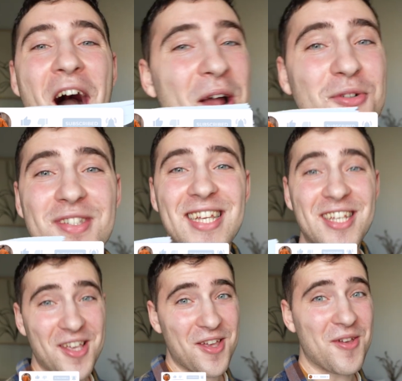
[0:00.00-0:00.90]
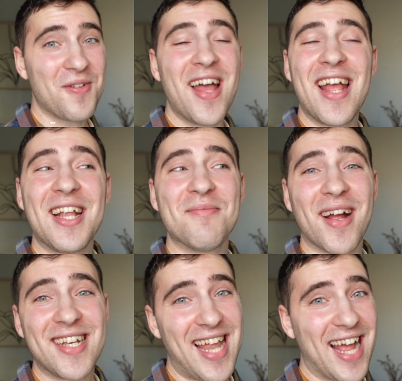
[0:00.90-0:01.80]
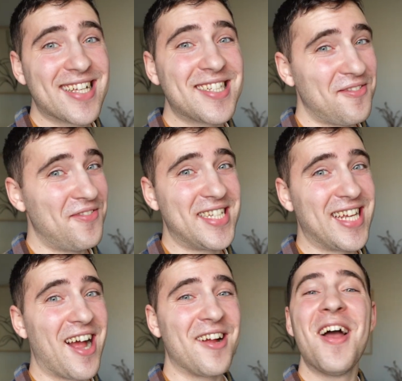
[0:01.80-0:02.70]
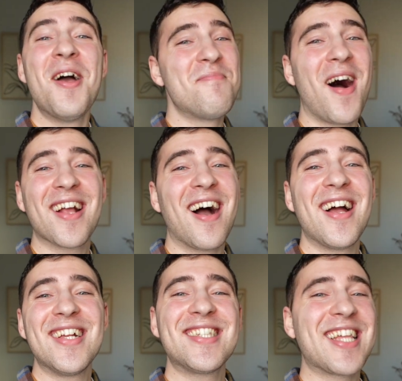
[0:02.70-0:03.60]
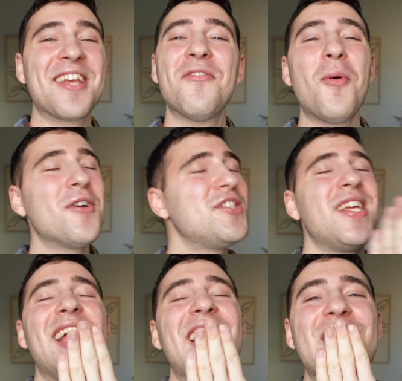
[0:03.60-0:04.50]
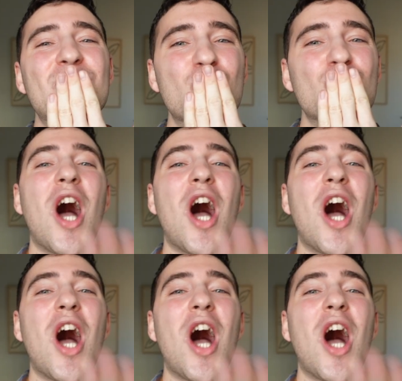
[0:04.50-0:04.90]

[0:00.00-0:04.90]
I will see you in my next video. Bye guys, thank you for watching.